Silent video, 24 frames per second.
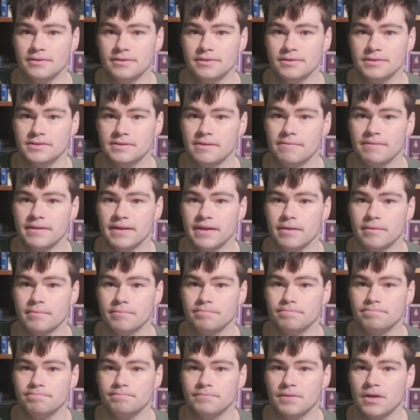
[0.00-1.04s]
something
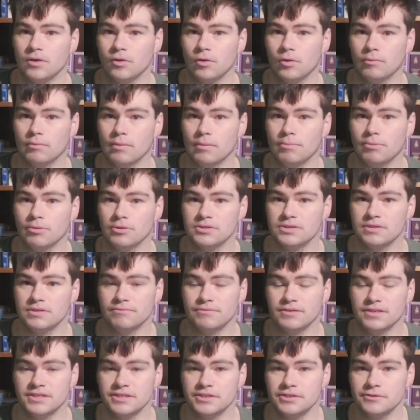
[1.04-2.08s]
a normal person
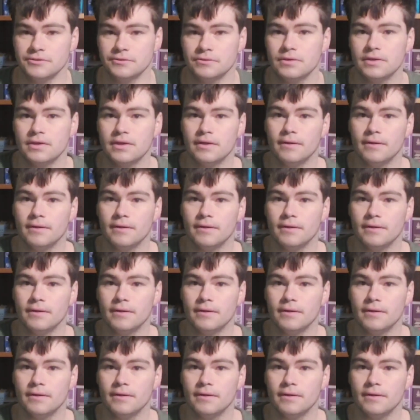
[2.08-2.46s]
would do.